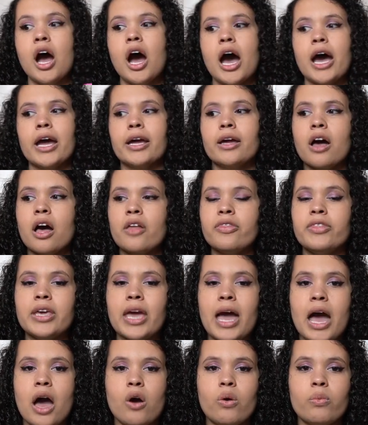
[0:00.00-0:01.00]
I got
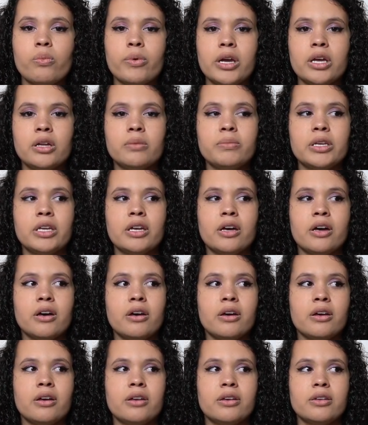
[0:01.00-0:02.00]
the Out brand
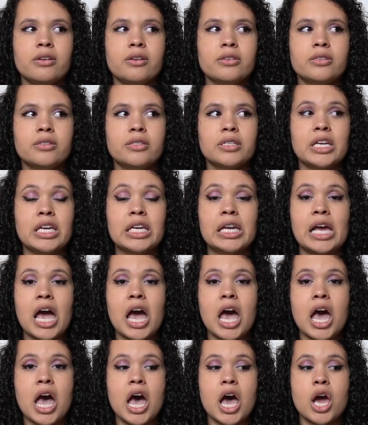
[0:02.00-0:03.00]
because it
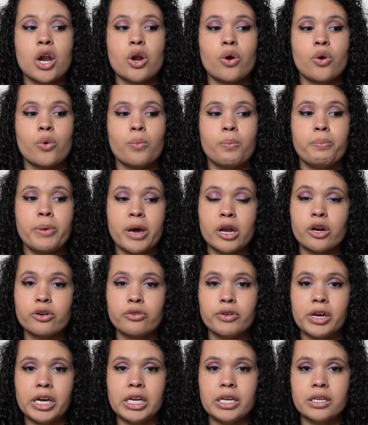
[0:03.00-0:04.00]
had better
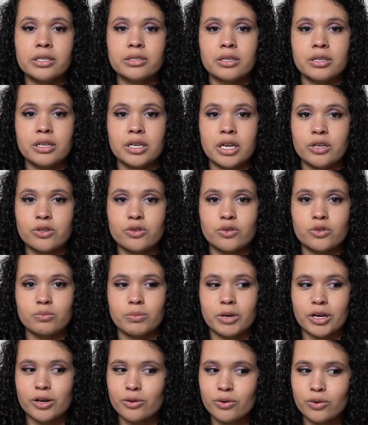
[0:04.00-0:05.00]
ratings than the Nature's
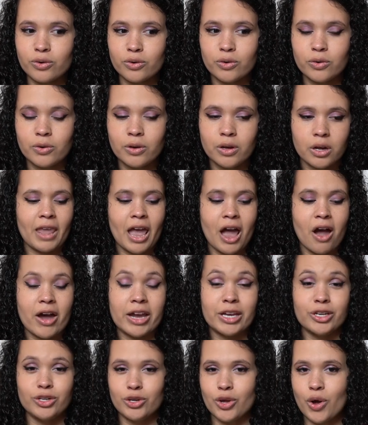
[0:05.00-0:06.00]
Miracle. Now
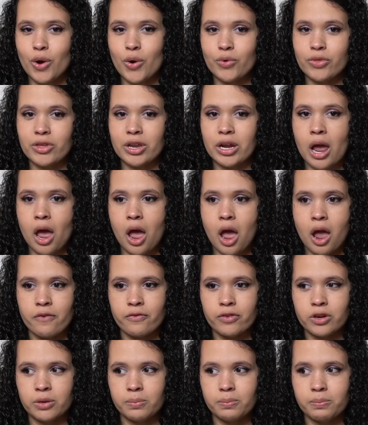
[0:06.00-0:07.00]
I know that
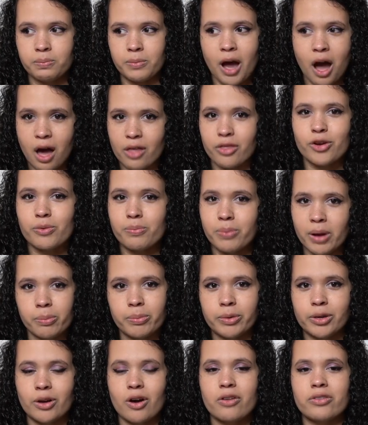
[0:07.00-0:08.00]
every other
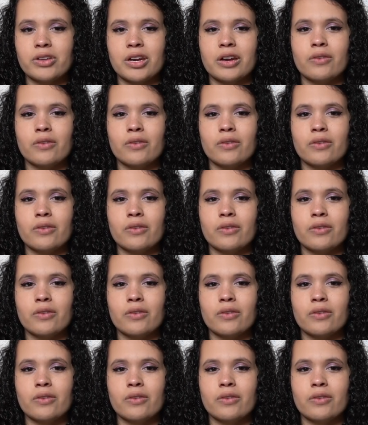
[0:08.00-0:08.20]
puppy haul that